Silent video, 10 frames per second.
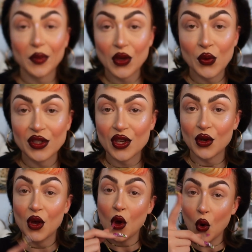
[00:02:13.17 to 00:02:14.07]
going
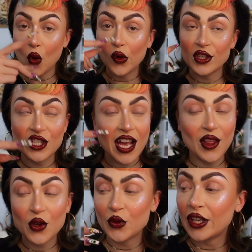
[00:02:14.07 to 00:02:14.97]
to orange,
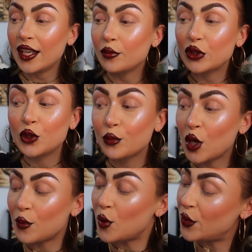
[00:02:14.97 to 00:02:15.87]
yellow, green, blue, purple,